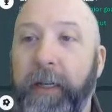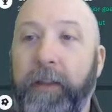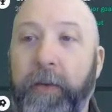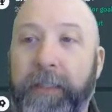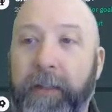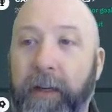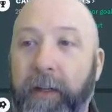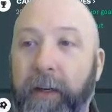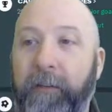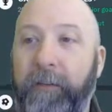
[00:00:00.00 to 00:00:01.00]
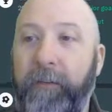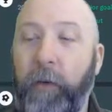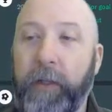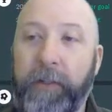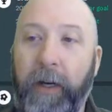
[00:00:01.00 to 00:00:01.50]
3-star current,
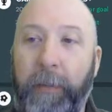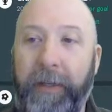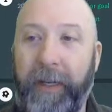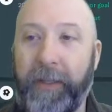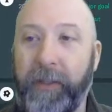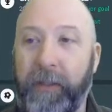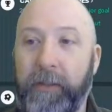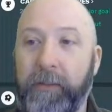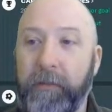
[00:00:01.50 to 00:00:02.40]
4-star potential.